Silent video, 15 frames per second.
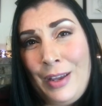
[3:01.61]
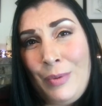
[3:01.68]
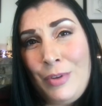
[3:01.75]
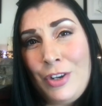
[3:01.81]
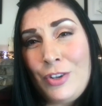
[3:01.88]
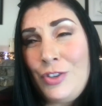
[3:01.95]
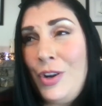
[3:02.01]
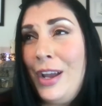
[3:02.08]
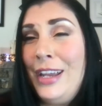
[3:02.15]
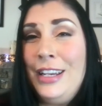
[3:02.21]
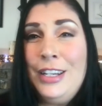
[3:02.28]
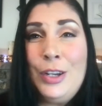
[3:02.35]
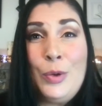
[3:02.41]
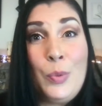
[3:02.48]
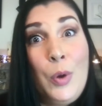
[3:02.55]
when you're
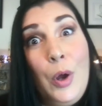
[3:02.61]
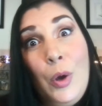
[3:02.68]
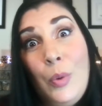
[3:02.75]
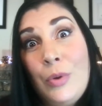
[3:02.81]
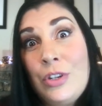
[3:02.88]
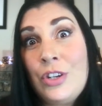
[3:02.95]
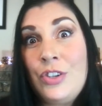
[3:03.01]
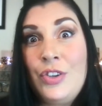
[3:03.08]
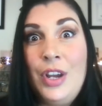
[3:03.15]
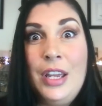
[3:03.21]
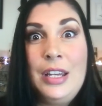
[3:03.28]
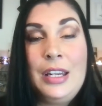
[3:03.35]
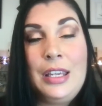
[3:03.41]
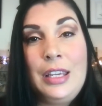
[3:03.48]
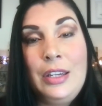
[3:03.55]
trying to grow, when you're
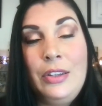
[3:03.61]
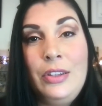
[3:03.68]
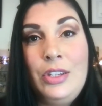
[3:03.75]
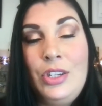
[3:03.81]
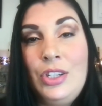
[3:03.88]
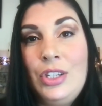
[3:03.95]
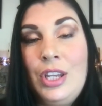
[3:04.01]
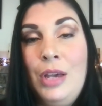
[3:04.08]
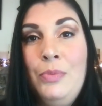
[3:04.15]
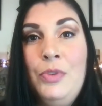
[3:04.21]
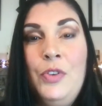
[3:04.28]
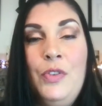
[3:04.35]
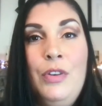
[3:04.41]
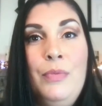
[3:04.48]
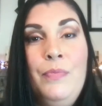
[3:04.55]
trying to heal, it just
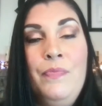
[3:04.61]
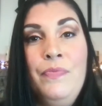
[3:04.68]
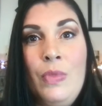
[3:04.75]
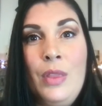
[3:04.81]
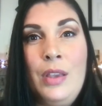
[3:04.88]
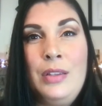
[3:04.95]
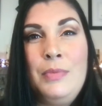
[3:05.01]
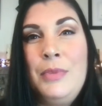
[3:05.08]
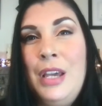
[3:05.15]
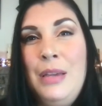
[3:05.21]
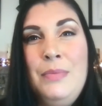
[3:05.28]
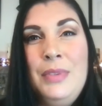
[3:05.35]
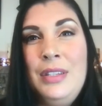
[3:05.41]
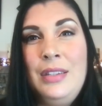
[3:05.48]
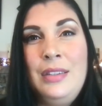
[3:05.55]
comes from
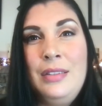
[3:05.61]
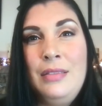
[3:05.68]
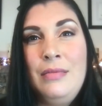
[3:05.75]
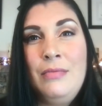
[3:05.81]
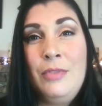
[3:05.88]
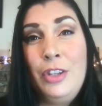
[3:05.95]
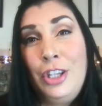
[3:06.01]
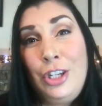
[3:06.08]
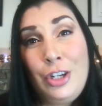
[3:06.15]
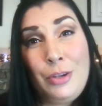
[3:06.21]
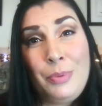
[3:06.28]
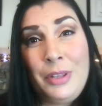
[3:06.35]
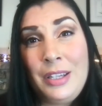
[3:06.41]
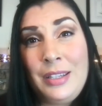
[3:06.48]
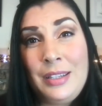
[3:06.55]
sometimes really
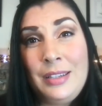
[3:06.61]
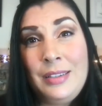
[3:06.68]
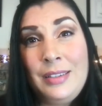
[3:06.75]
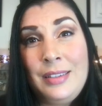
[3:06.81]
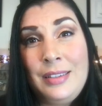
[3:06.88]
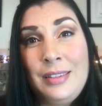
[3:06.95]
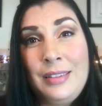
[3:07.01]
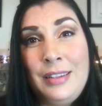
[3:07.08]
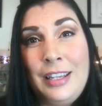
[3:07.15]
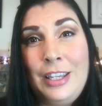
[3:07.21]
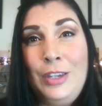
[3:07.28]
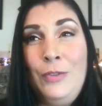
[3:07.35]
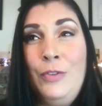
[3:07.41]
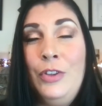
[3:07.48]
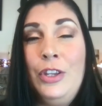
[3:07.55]
dark places.
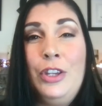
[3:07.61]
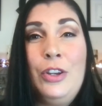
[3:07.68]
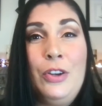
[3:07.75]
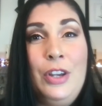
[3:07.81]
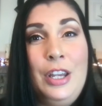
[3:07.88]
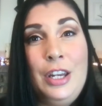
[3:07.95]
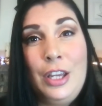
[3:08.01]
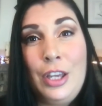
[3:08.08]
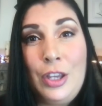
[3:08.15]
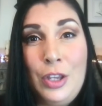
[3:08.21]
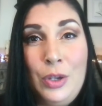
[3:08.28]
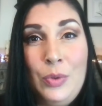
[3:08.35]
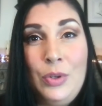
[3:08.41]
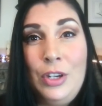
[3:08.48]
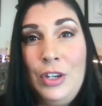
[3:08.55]
Like you feel like you're in a
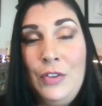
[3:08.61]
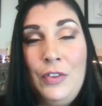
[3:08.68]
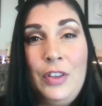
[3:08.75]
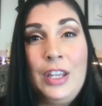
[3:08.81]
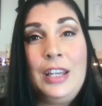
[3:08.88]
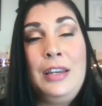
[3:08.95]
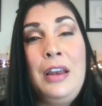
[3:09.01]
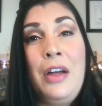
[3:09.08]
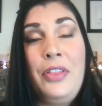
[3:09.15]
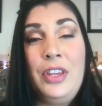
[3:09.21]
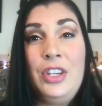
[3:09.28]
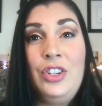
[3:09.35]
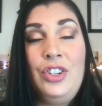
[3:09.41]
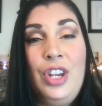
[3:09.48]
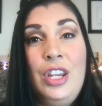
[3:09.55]
cocoon and you feel like
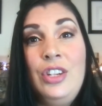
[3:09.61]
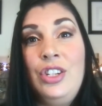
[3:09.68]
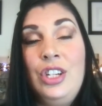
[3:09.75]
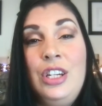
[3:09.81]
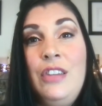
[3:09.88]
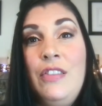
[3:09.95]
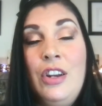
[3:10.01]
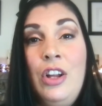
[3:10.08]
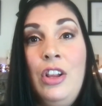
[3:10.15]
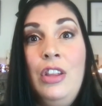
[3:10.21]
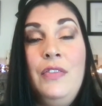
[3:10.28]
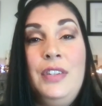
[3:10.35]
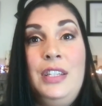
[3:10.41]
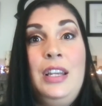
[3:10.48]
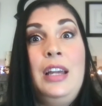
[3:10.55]
nothing's changing, and then all
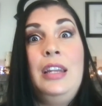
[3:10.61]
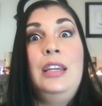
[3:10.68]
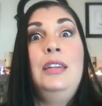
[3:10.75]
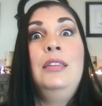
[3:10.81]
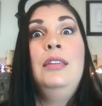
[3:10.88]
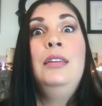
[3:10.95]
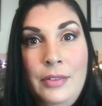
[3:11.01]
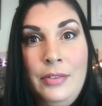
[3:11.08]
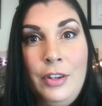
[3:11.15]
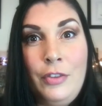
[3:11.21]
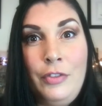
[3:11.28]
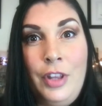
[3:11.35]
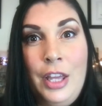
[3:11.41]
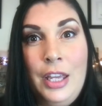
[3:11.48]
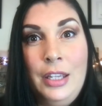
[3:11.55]
of a sudden you're
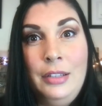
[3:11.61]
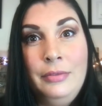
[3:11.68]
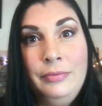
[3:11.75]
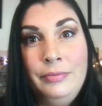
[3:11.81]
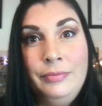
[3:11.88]
flying.